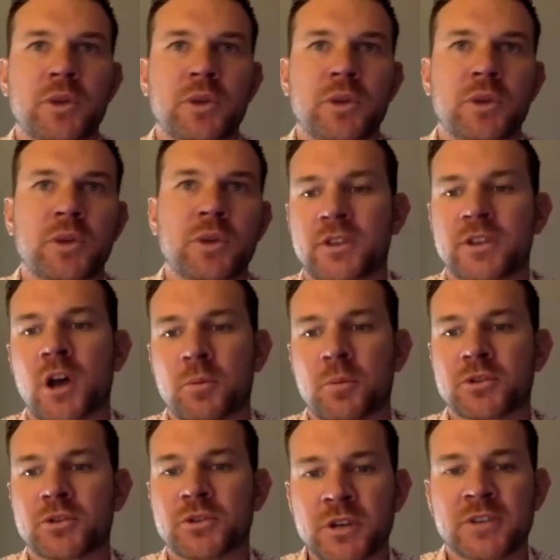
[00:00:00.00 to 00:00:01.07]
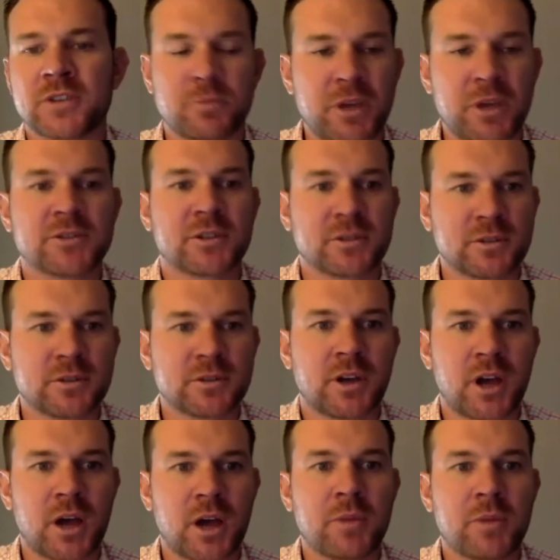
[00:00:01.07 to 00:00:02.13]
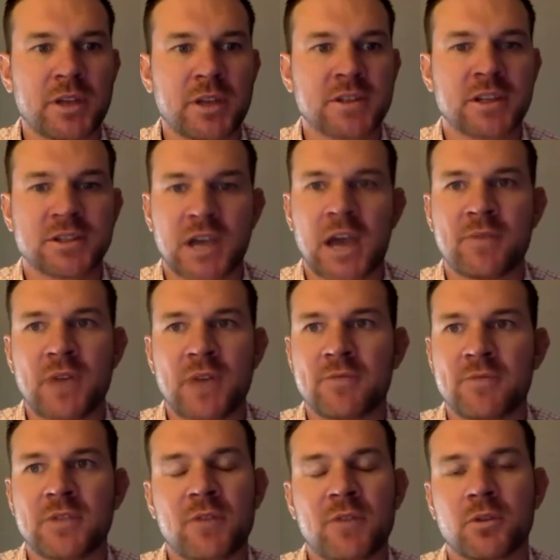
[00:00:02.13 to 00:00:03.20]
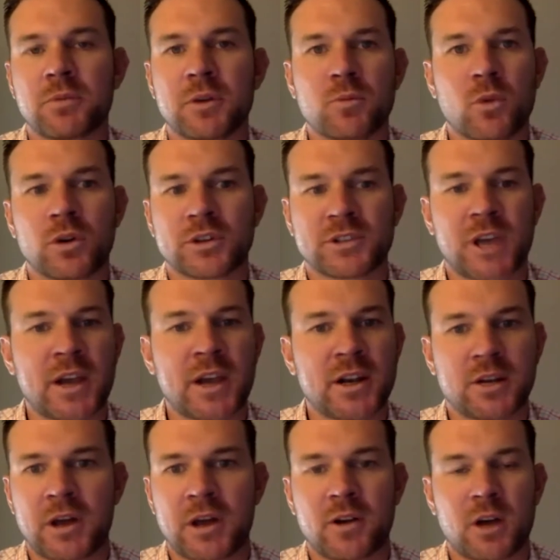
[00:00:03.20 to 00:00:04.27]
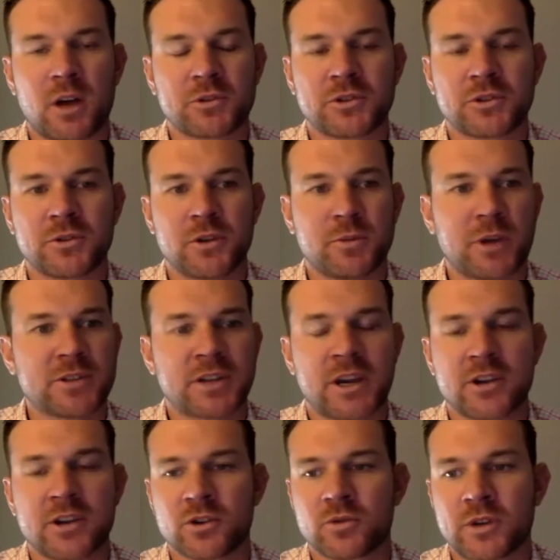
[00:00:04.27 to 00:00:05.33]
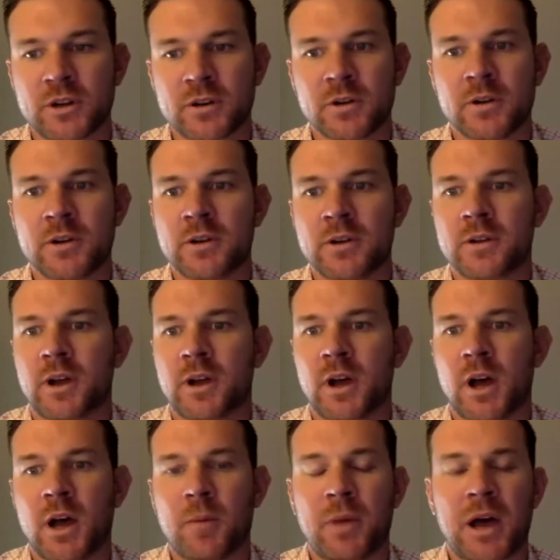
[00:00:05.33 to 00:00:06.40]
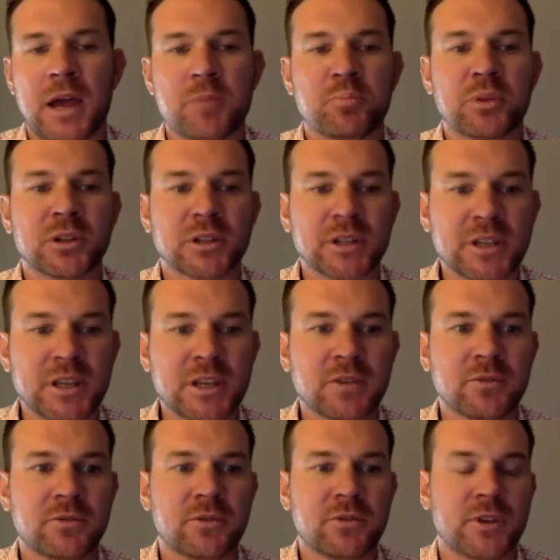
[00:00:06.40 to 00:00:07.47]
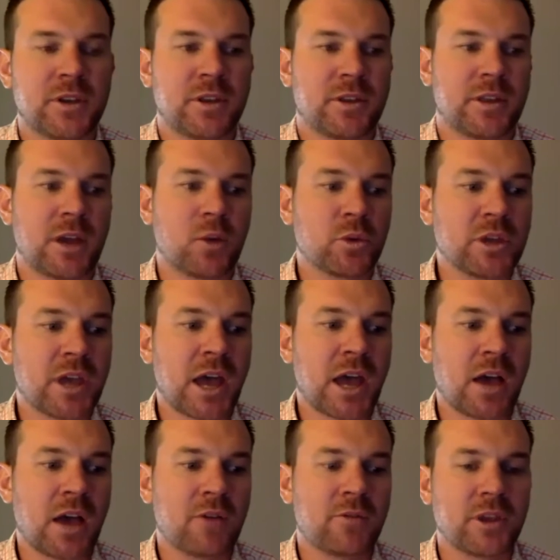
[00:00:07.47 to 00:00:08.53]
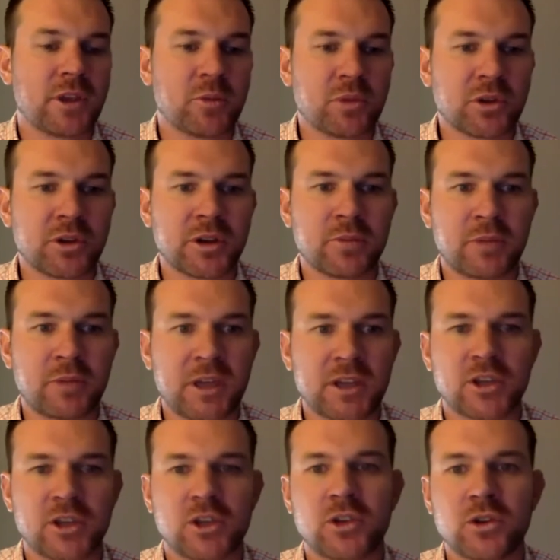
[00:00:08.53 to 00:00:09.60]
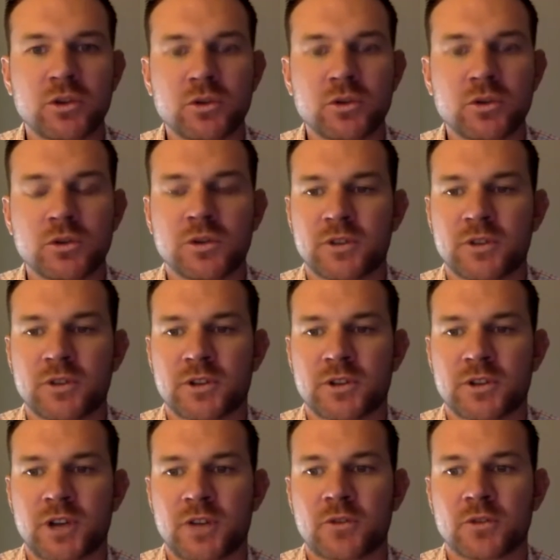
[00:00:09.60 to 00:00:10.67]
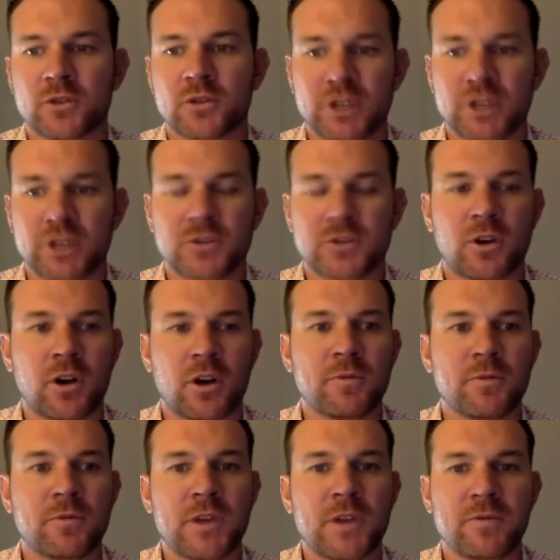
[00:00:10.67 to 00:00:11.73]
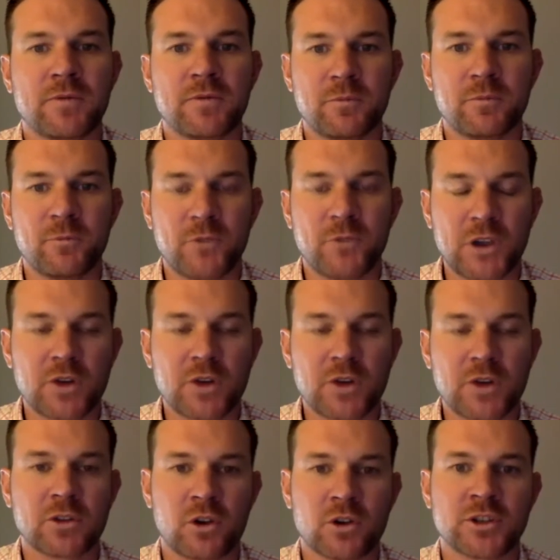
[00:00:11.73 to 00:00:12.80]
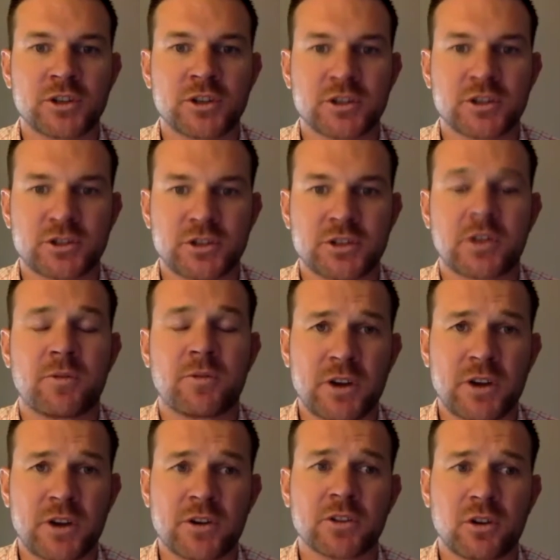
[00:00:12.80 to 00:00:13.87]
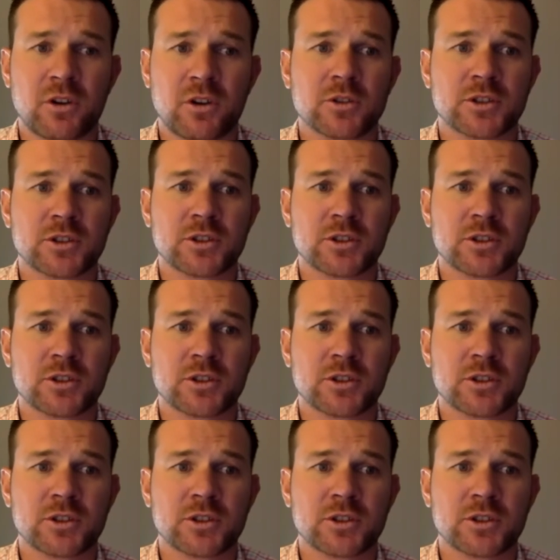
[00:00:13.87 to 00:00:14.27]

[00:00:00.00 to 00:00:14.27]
This opportunity is amazing. I've never been more excited about an opportunity in my entire career. I believe that we have the ability to make huge philosophical shifts in very large industries and on a very large